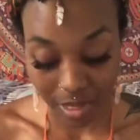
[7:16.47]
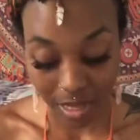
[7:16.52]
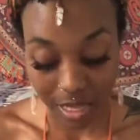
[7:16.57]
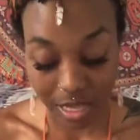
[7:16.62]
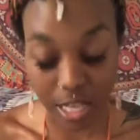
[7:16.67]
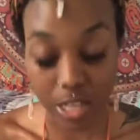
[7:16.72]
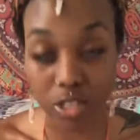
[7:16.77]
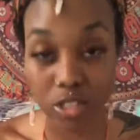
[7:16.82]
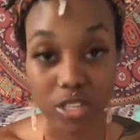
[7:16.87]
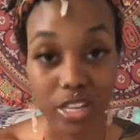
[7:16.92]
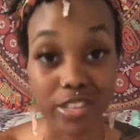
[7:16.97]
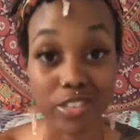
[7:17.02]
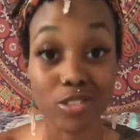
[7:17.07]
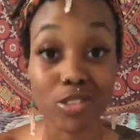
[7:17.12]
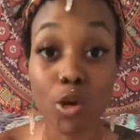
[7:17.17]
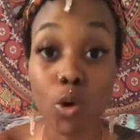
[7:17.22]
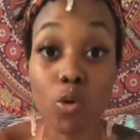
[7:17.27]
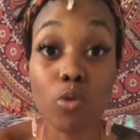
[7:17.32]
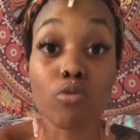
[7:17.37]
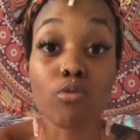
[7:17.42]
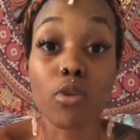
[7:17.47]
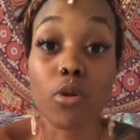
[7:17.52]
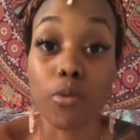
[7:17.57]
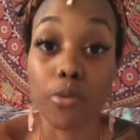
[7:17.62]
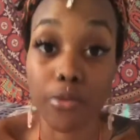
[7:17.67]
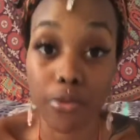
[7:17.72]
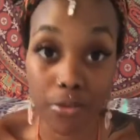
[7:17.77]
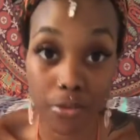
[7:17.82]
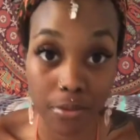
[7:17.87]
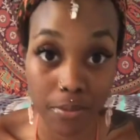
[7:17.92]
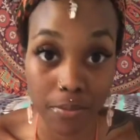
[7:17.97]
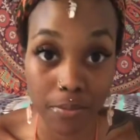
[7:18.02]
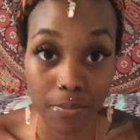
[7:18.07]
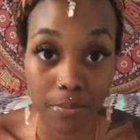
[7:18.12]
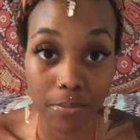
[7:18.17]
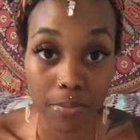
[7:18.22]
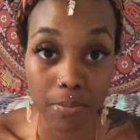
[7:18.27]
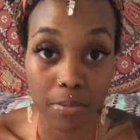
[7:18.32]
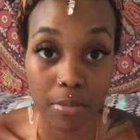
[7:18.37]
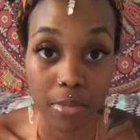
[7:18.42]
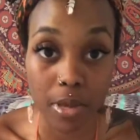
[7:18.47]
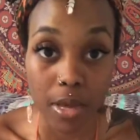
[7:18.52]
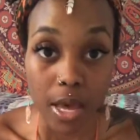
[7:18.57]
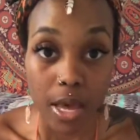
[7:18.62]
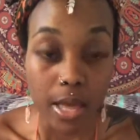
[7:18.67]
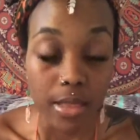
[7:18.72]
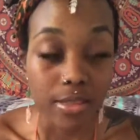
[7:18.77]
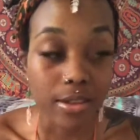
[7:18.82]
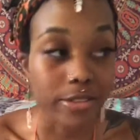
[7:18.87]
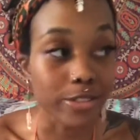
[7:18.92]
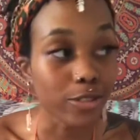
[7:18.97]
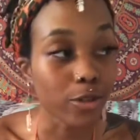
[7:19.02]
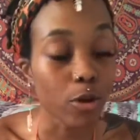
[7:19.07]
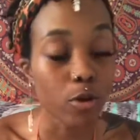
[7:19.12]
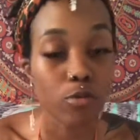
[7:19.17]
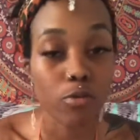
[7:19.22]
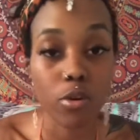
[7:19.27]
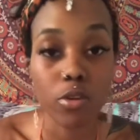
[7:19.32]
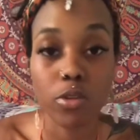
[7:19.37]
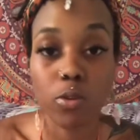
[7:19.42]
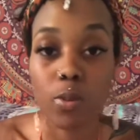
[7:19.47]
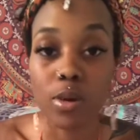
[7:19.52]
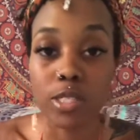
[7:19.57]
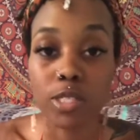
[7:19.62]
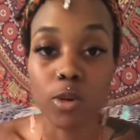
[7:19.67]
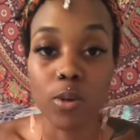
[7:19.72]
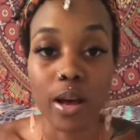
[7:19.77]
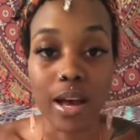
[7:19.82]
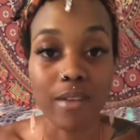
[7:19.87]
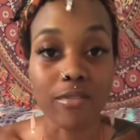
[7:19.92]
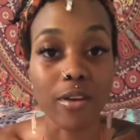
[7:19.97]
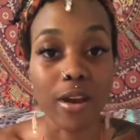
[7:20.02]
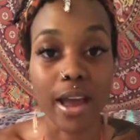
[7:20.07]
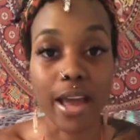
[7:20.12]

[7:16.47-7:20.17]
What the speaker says: There's no growth. There's no growth whatsoever.